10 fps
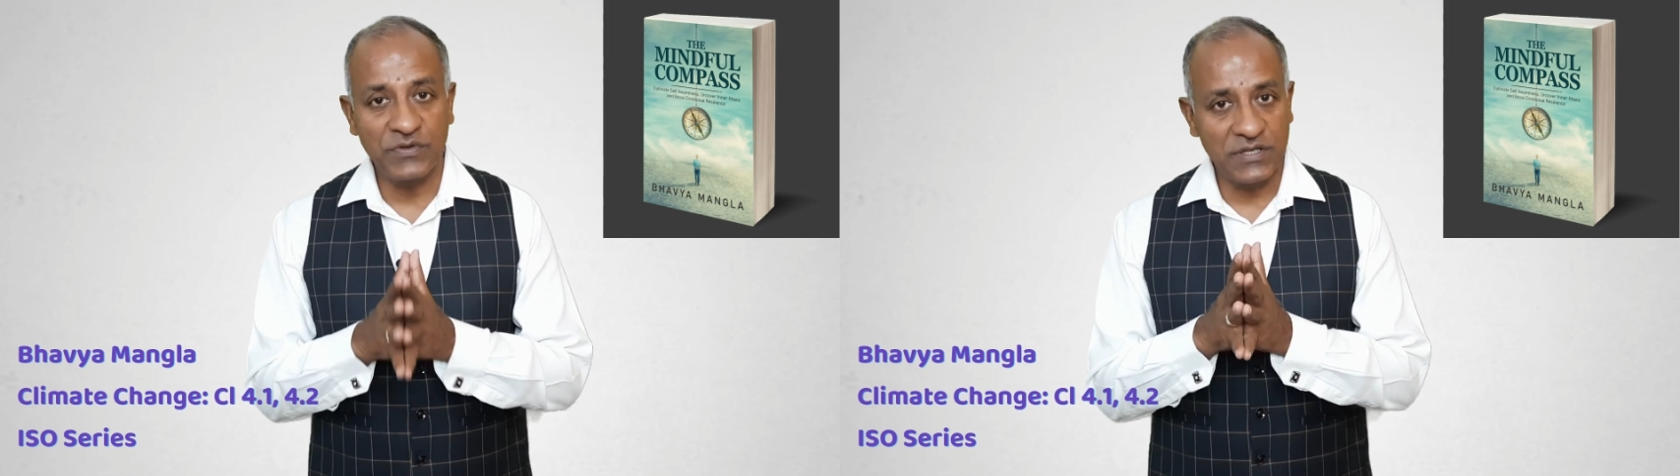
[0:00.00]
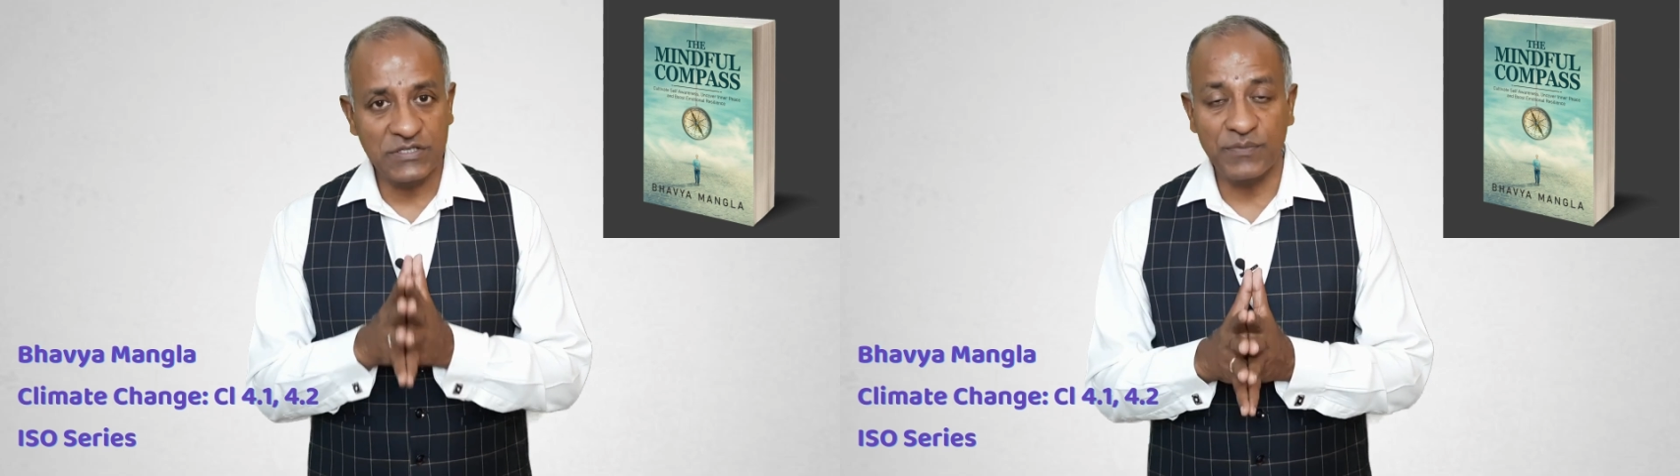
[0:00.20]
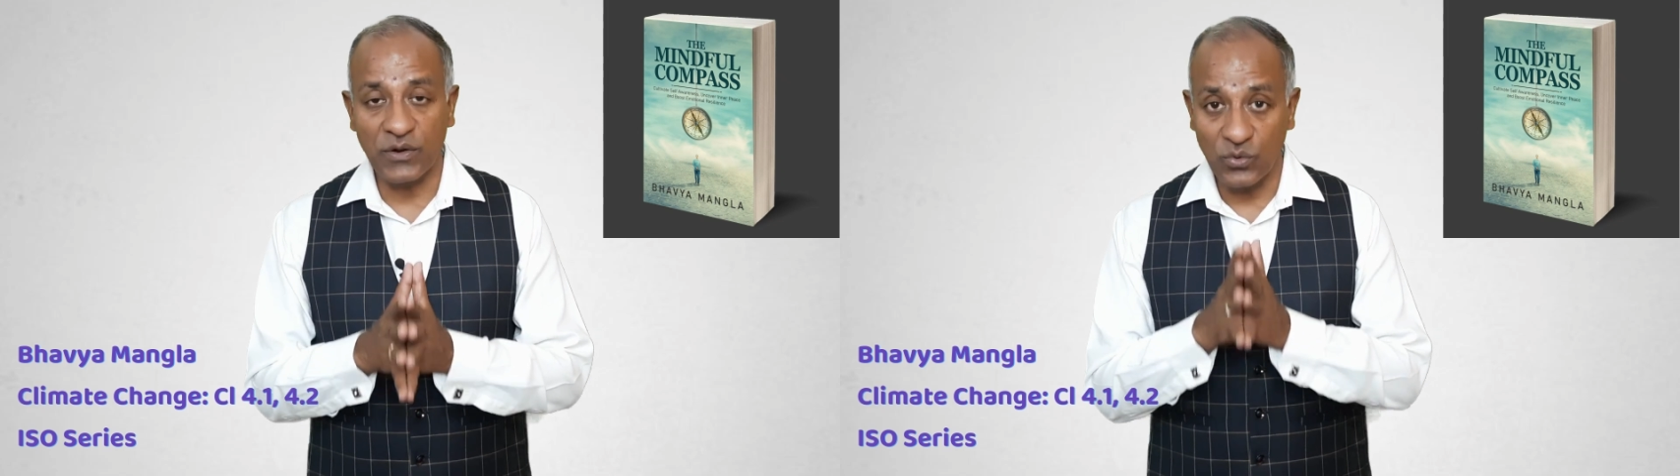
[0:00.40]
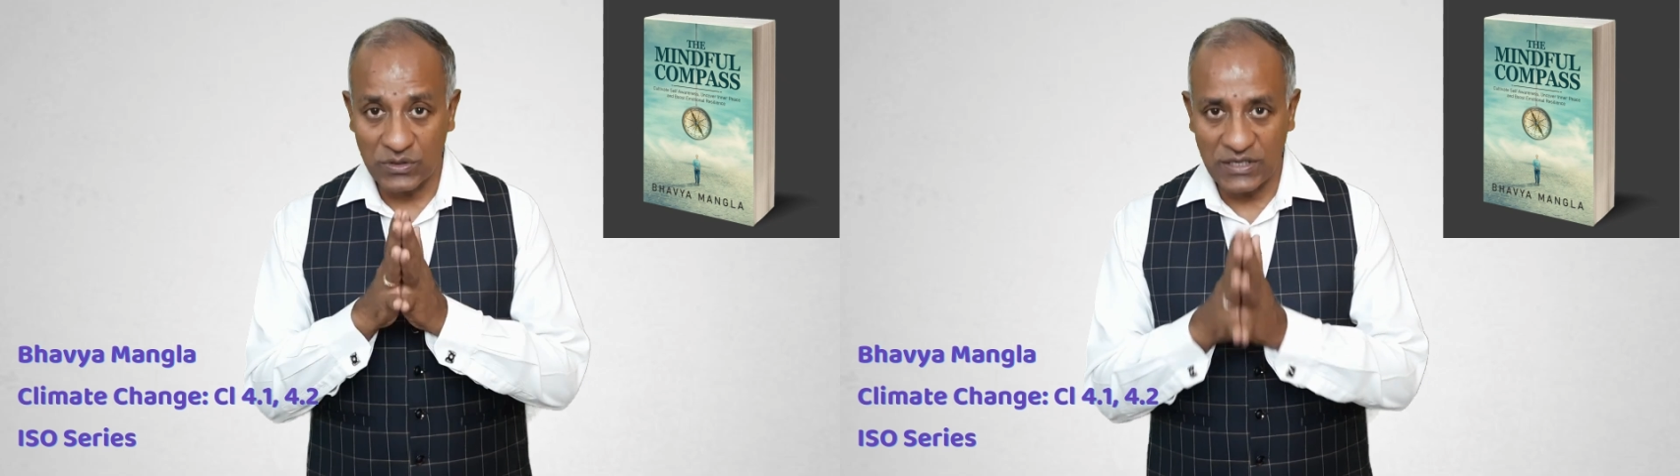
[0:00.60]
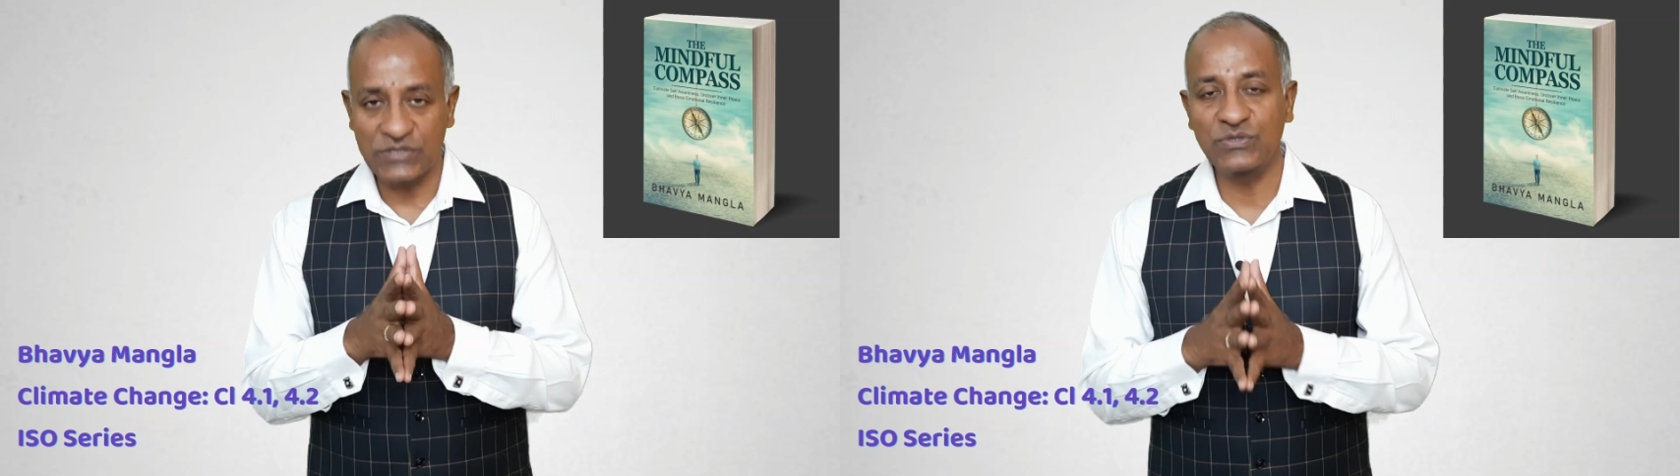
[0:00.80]
with respect to
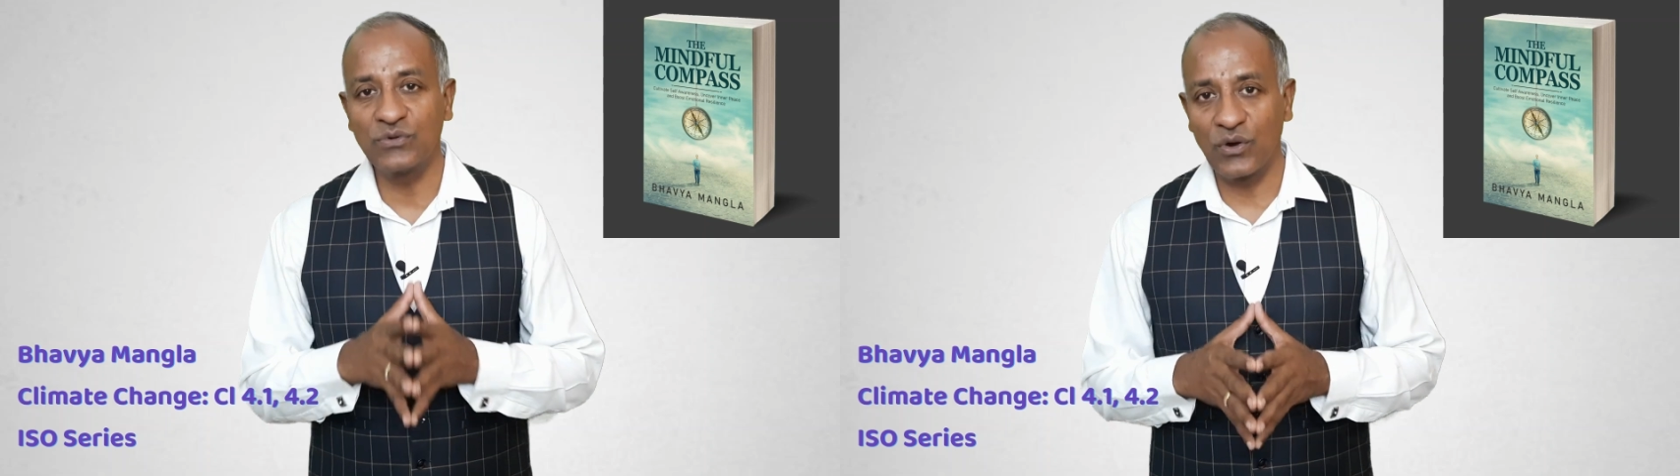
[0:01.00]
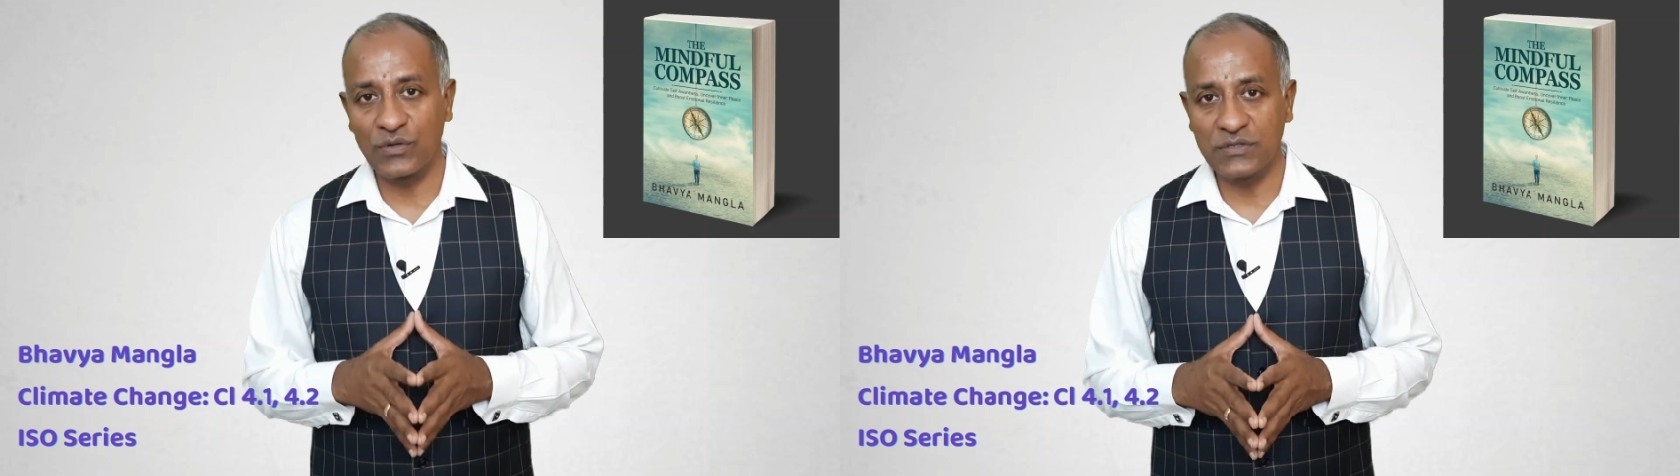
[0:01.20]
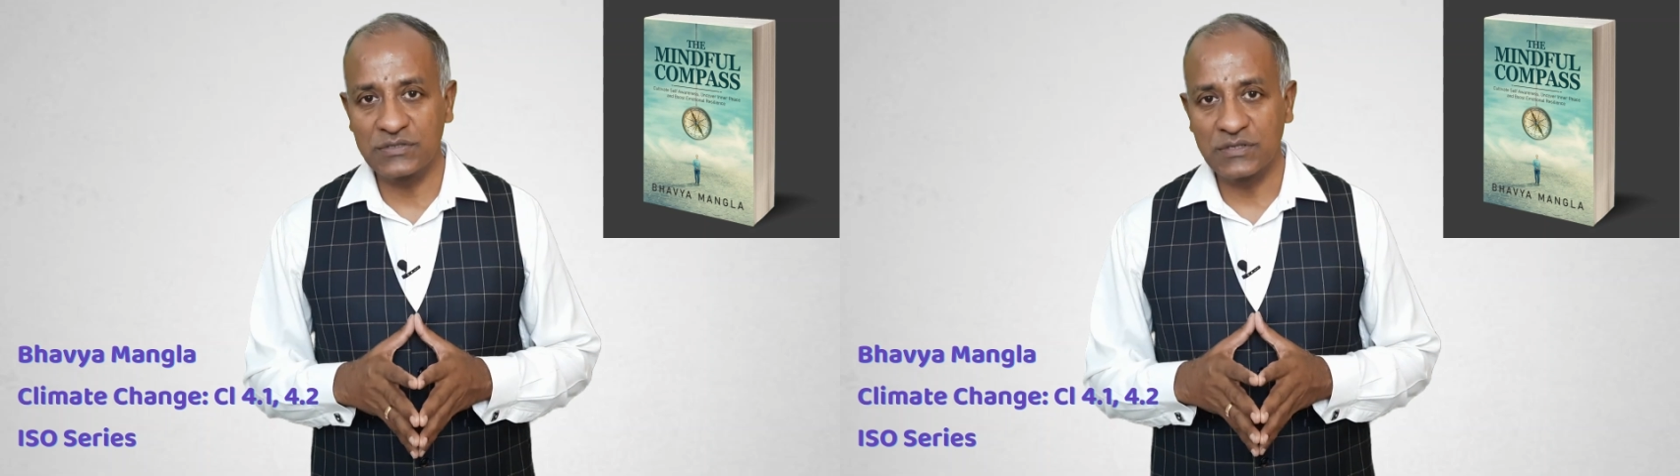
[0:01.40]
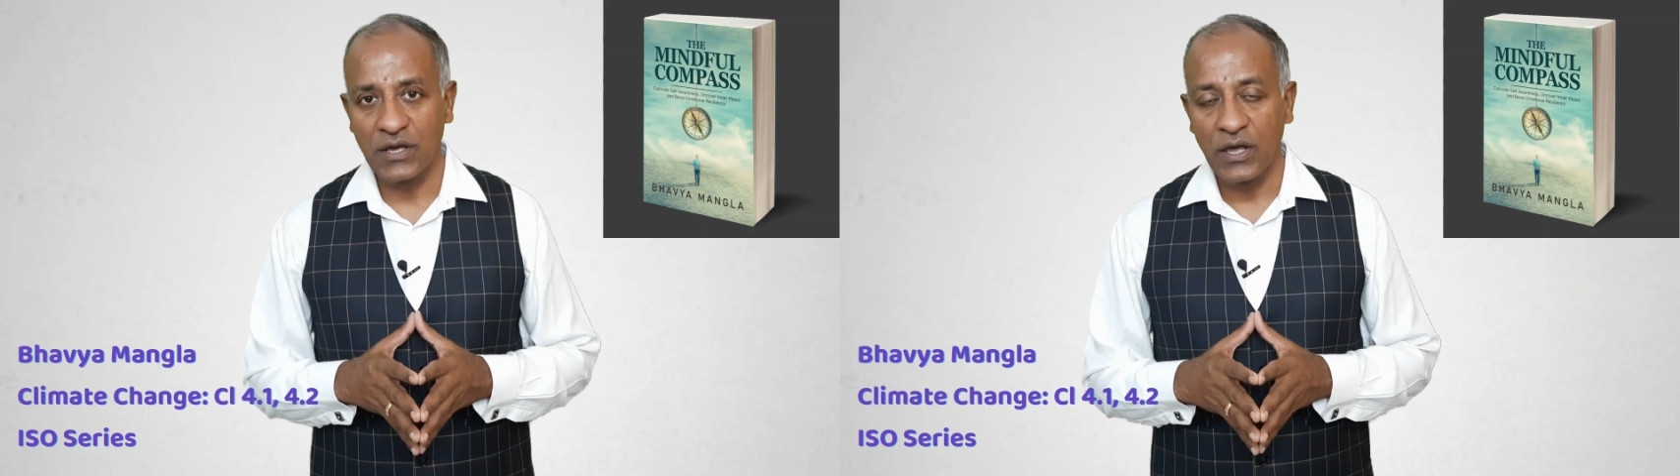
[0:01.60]
these two clauses,